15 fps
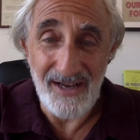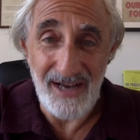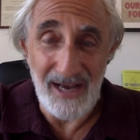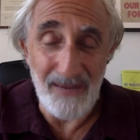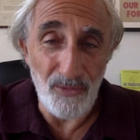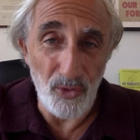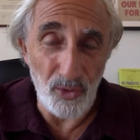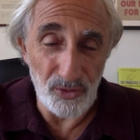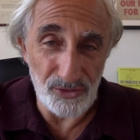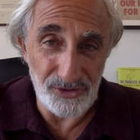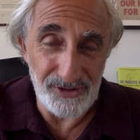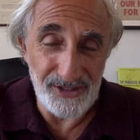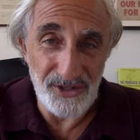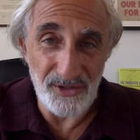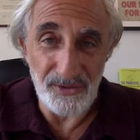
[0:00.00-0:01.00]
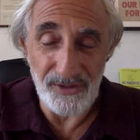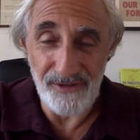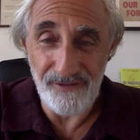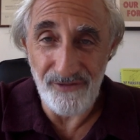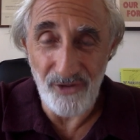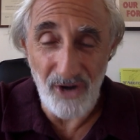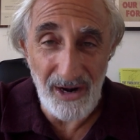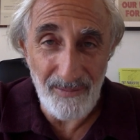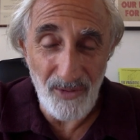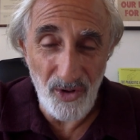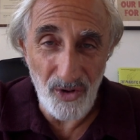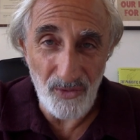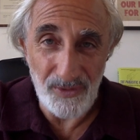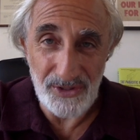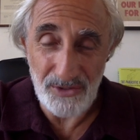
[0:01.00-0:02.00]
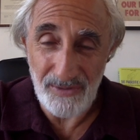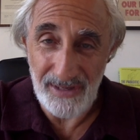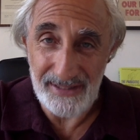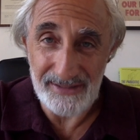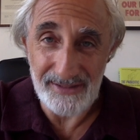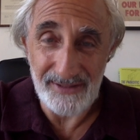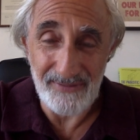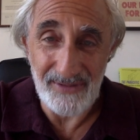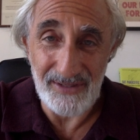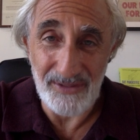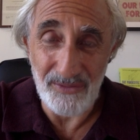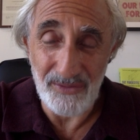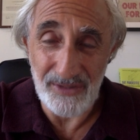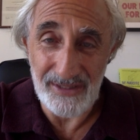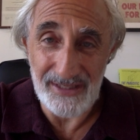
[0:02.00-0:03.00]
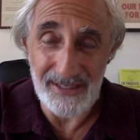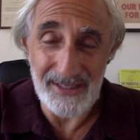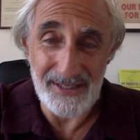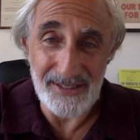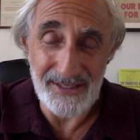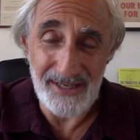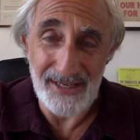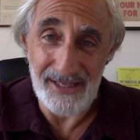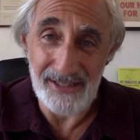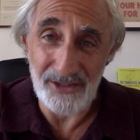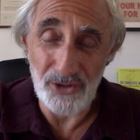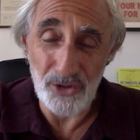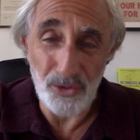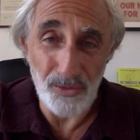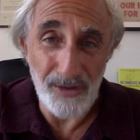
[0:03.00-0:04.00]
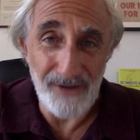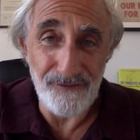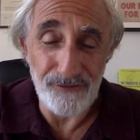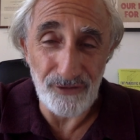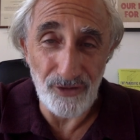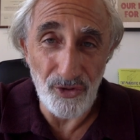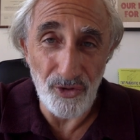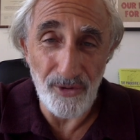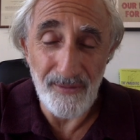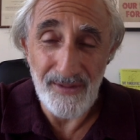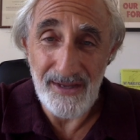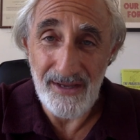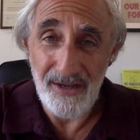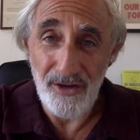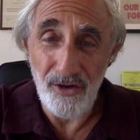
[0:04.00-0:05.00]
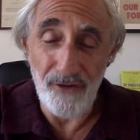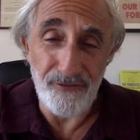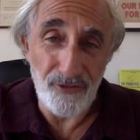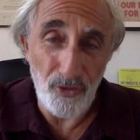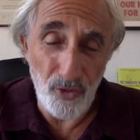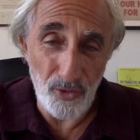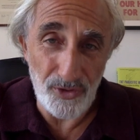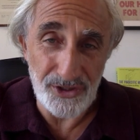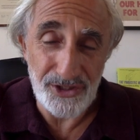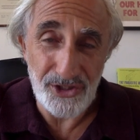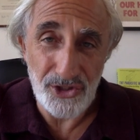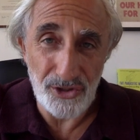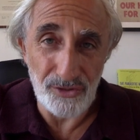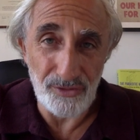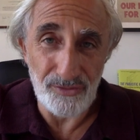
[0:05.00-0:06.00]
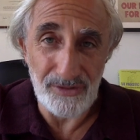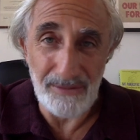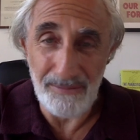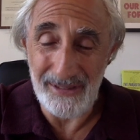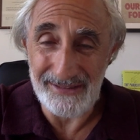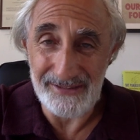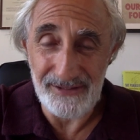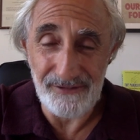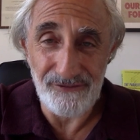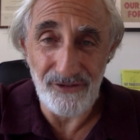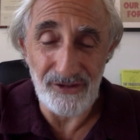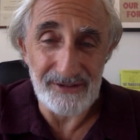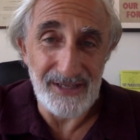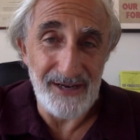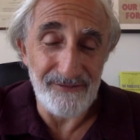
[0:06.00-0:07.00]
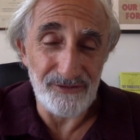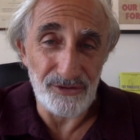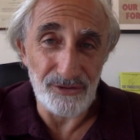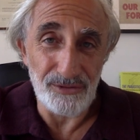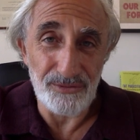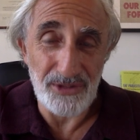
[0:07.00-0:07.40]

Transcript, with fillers: I'm older than you, therefore I'm always right. It really is a two way flow. Of course, children by default have to